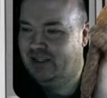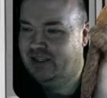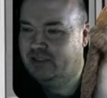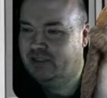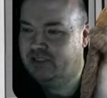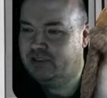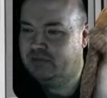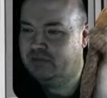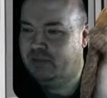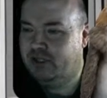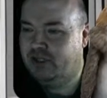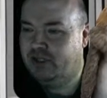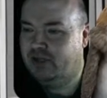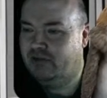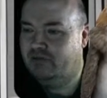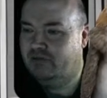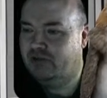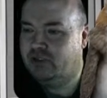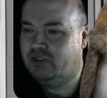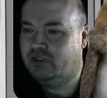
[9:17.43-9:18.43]
Just making it
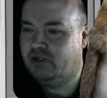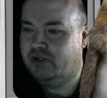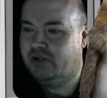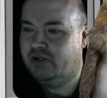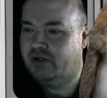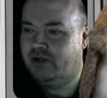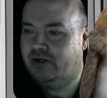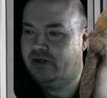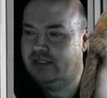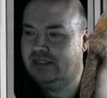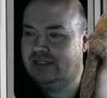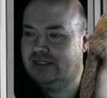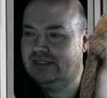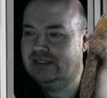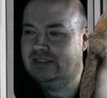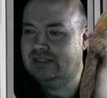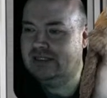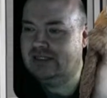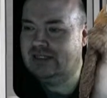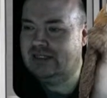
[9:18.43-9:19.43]
official there.
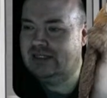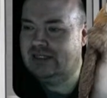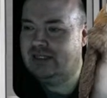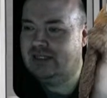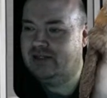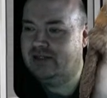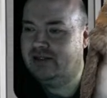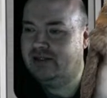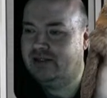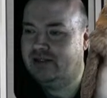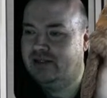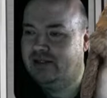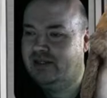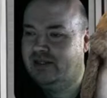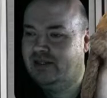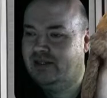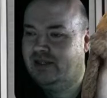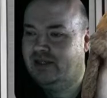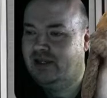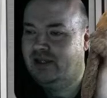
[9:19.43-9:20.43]
Yeah!
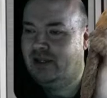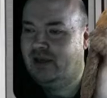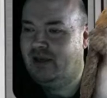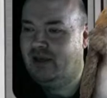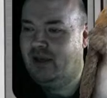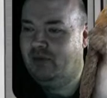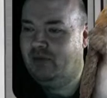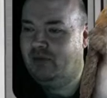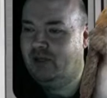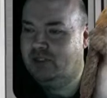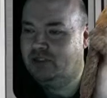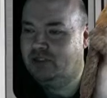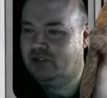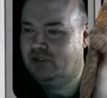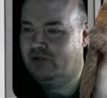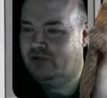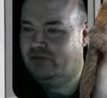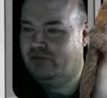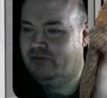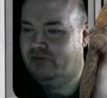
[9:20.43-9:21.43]
I'm not sure
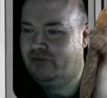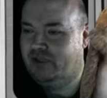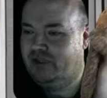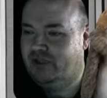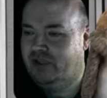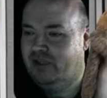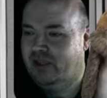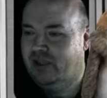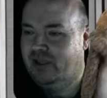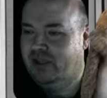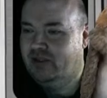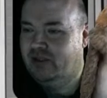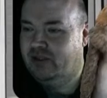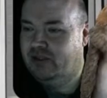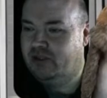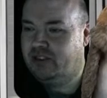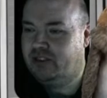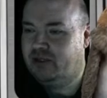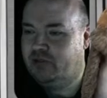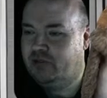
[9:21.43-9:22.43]
if
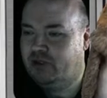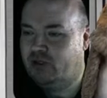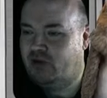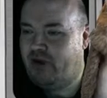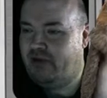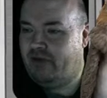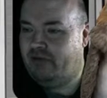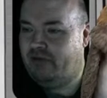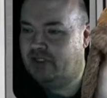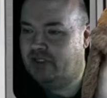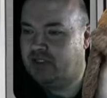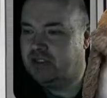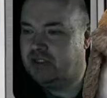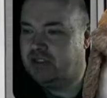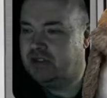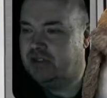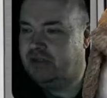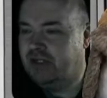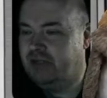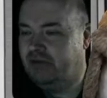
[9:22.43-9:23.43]
some of the graphics,
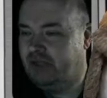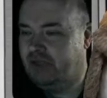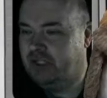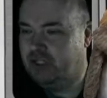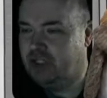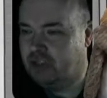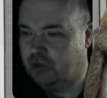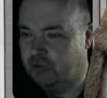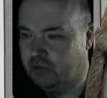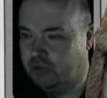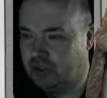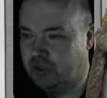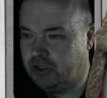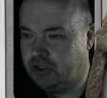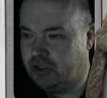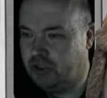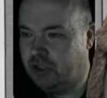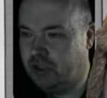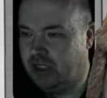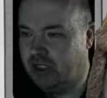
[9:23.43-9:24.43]
even in
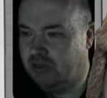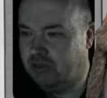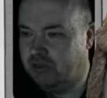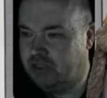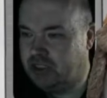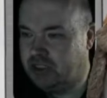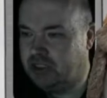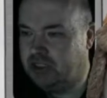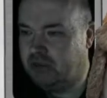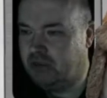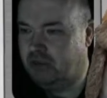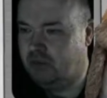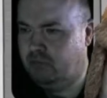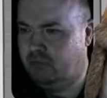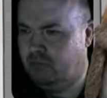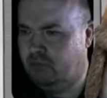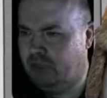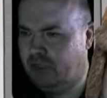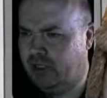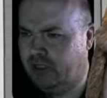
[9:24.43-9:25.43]
Supercharger games, still
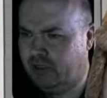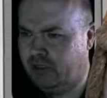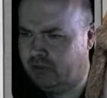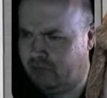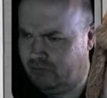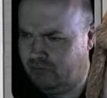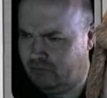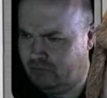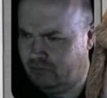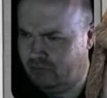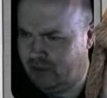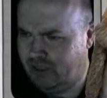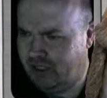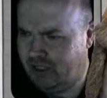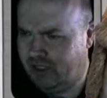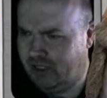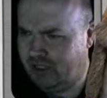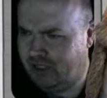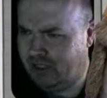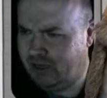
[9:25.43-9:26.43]
blink. What the
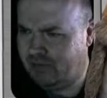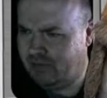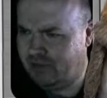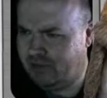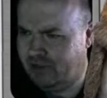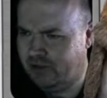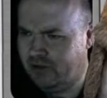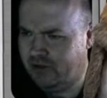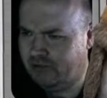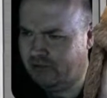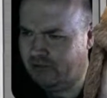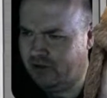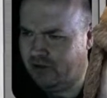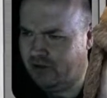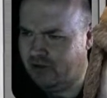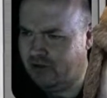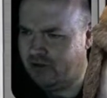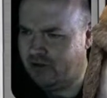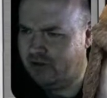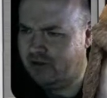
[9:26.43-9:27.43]
heck happened there,
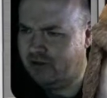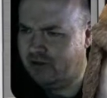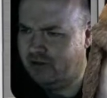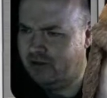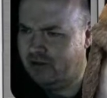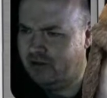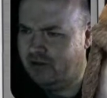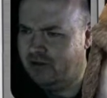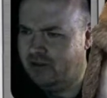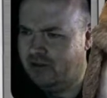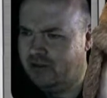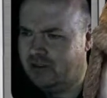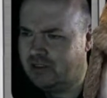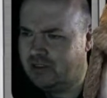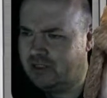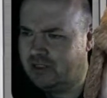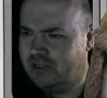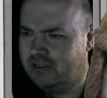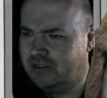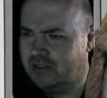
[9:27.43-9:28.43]
Frog? It's
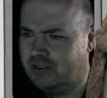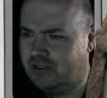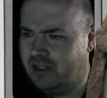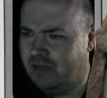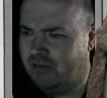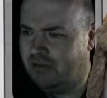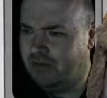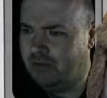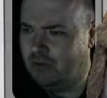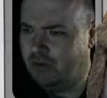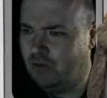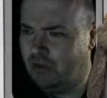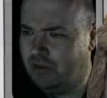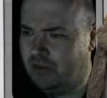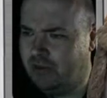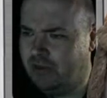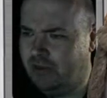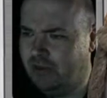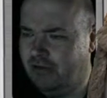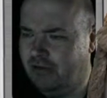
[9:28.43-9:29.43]
like you just gave up the will
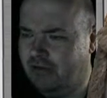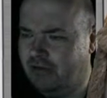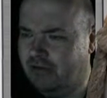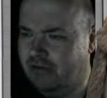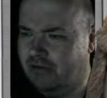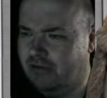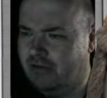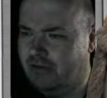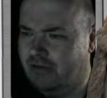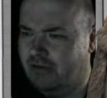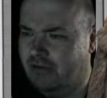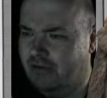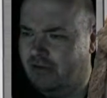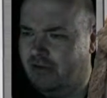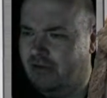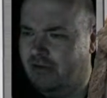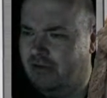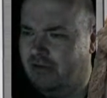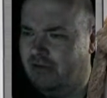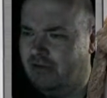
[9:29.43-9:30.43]
to live.
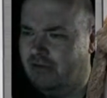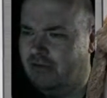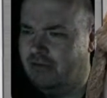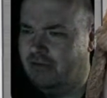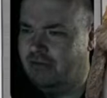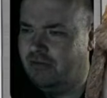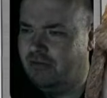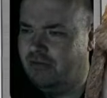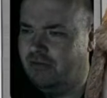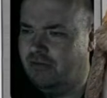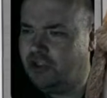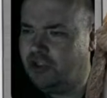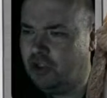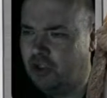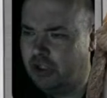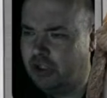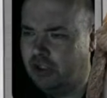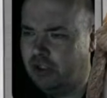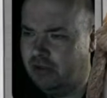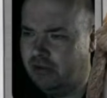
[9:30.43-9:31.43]

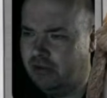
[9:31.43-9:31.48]
Officially.